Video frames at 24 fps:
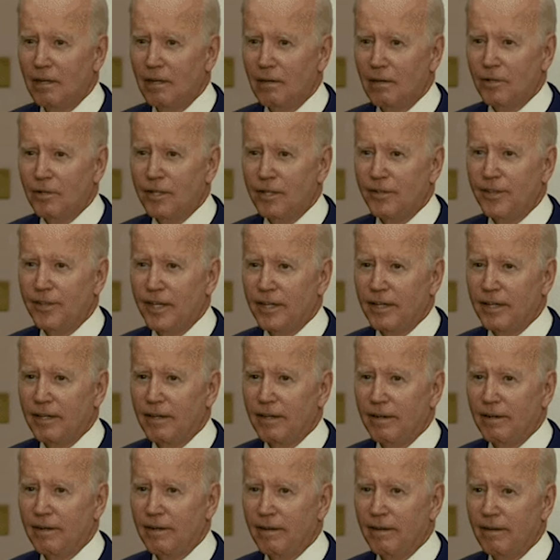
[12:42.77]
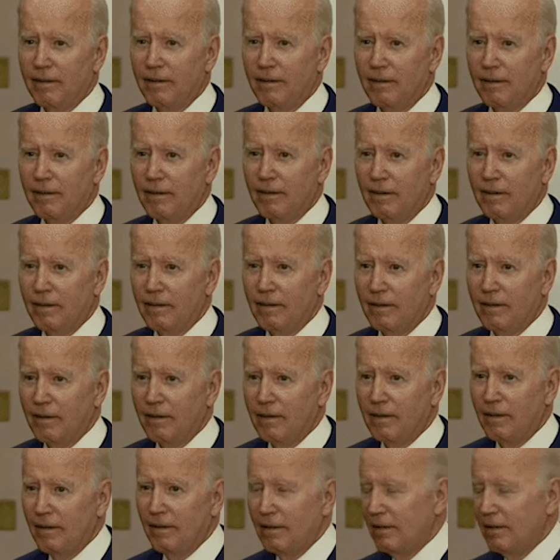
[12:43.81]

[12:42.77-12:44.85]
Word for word: What do you think? Sound off in the